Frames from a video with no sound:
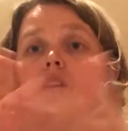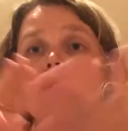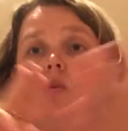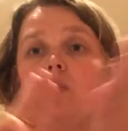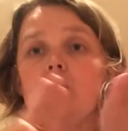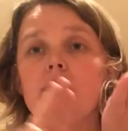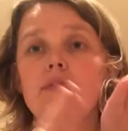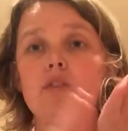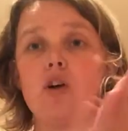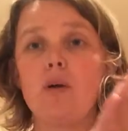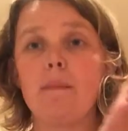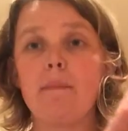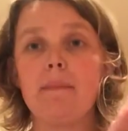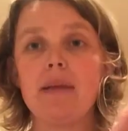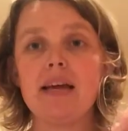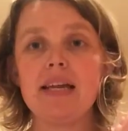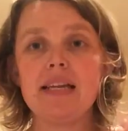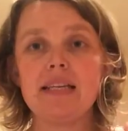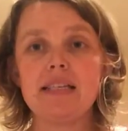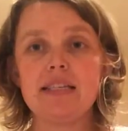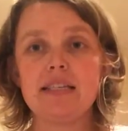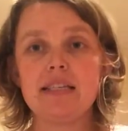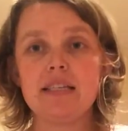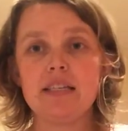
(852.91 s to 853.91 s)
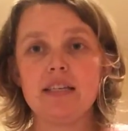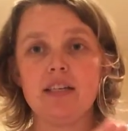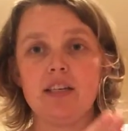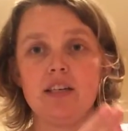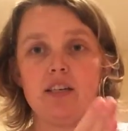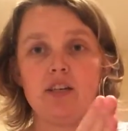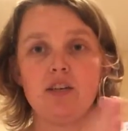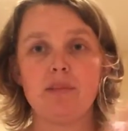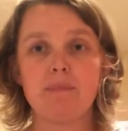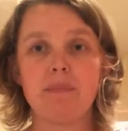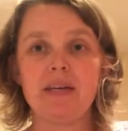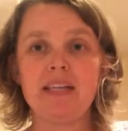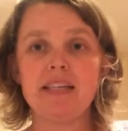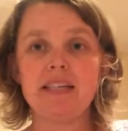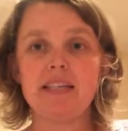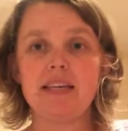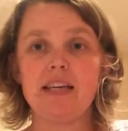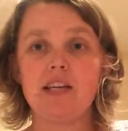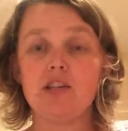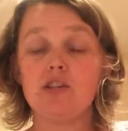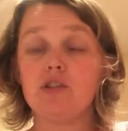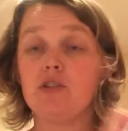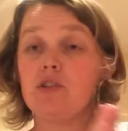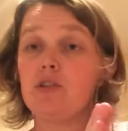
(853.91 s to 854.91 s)
We've got Monday,
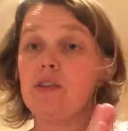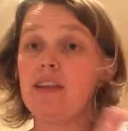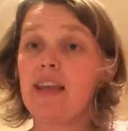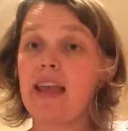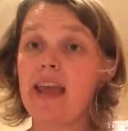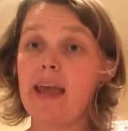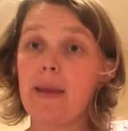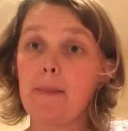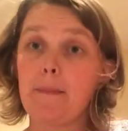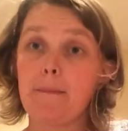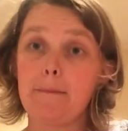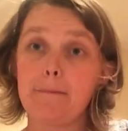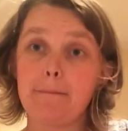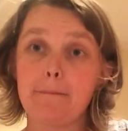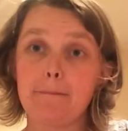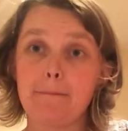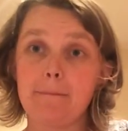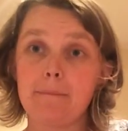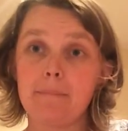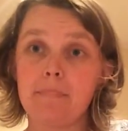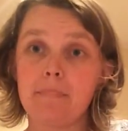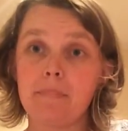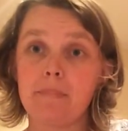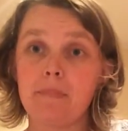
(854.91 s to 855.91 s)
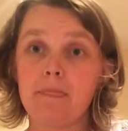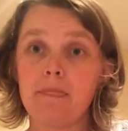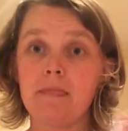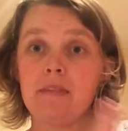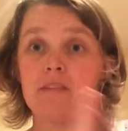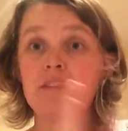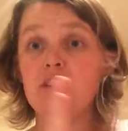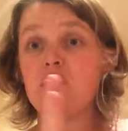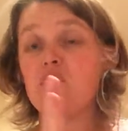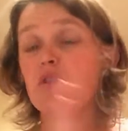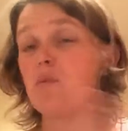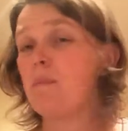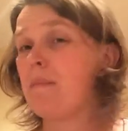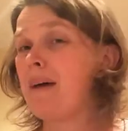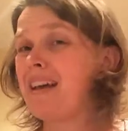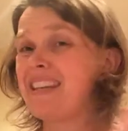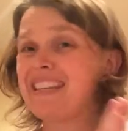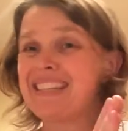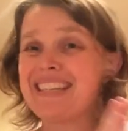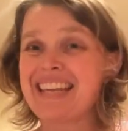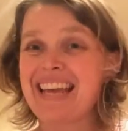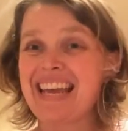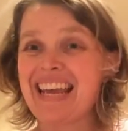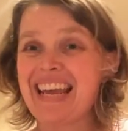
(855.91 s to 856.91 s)
you just do the M. So you can do
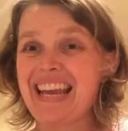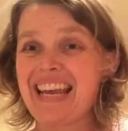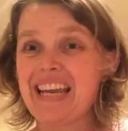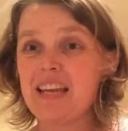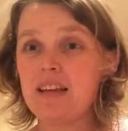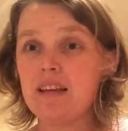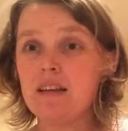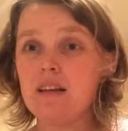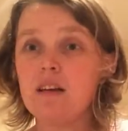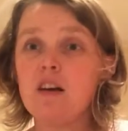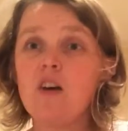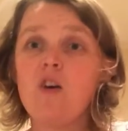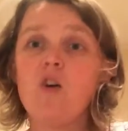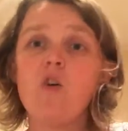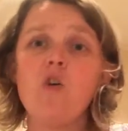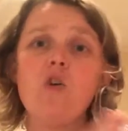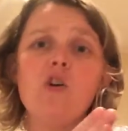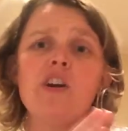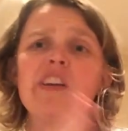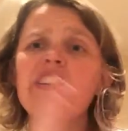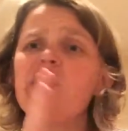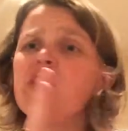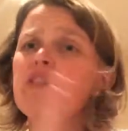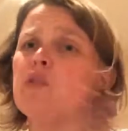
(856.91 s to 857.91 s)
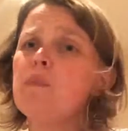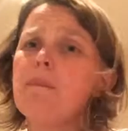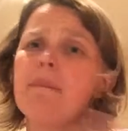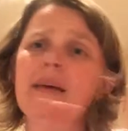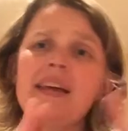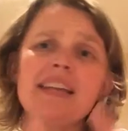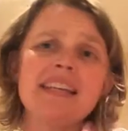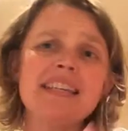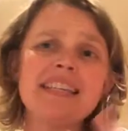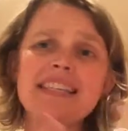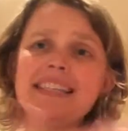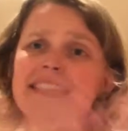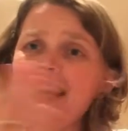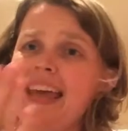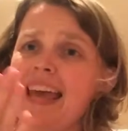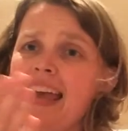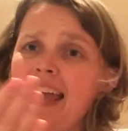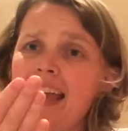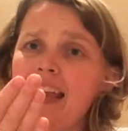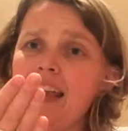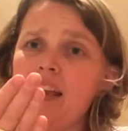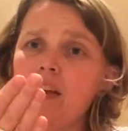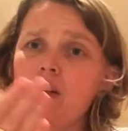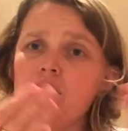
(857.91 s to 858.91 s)
Monday, or you can do
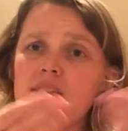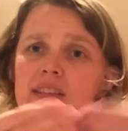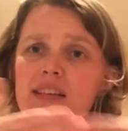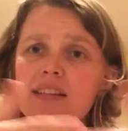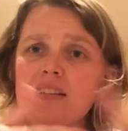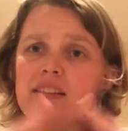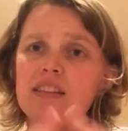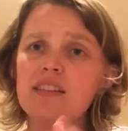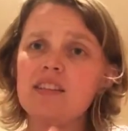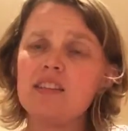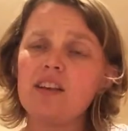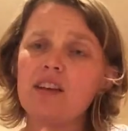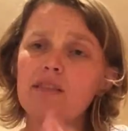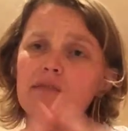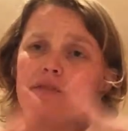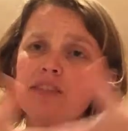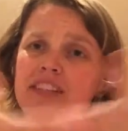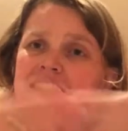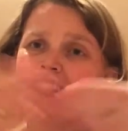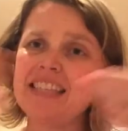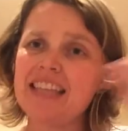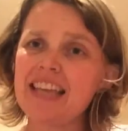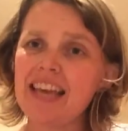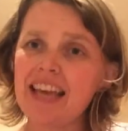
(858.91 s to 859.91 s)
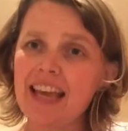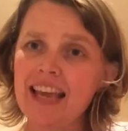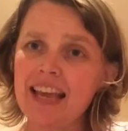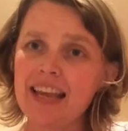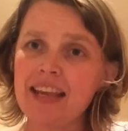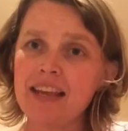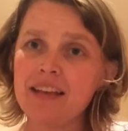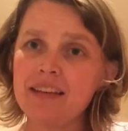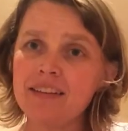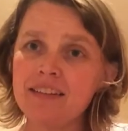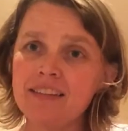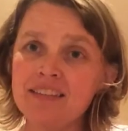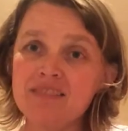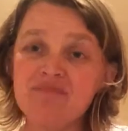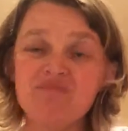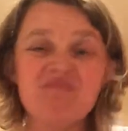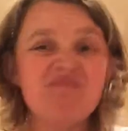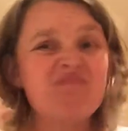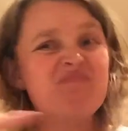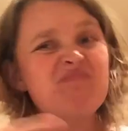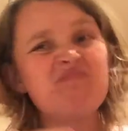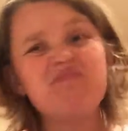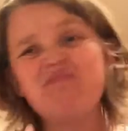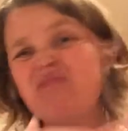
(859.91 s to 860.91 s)
Monday, because that's the sign for day.
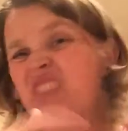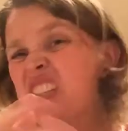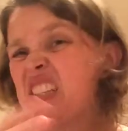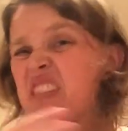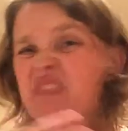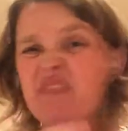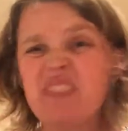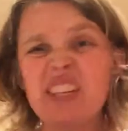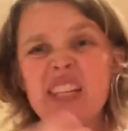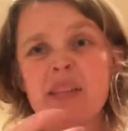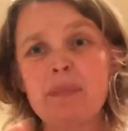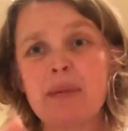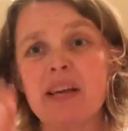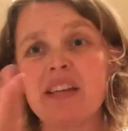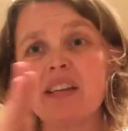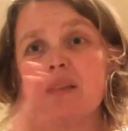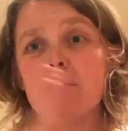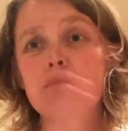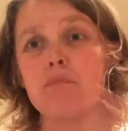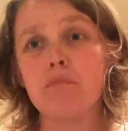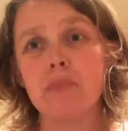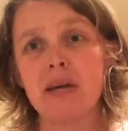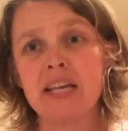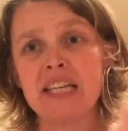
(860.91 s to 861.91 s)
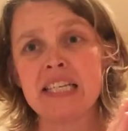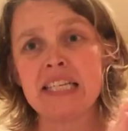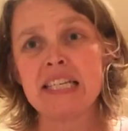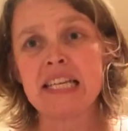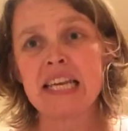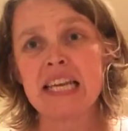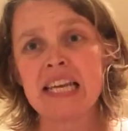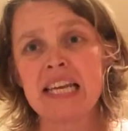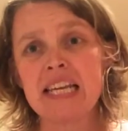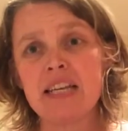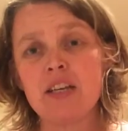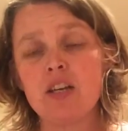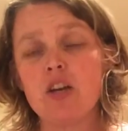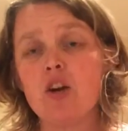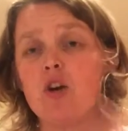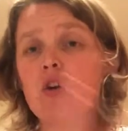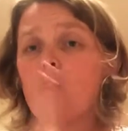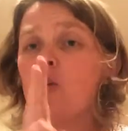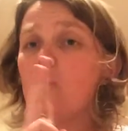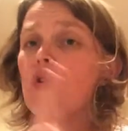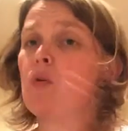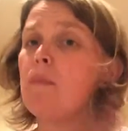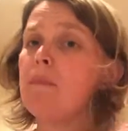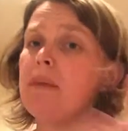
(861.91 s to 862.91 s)
Doesn't really matter, Monday
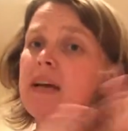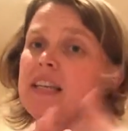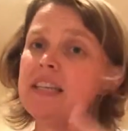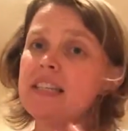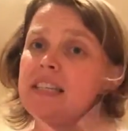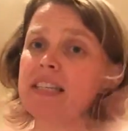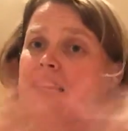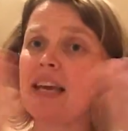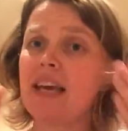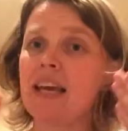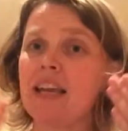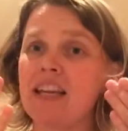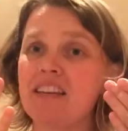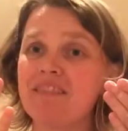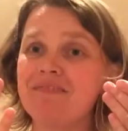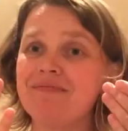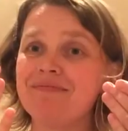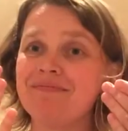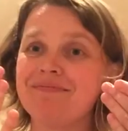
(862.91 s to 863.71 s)
or Monday.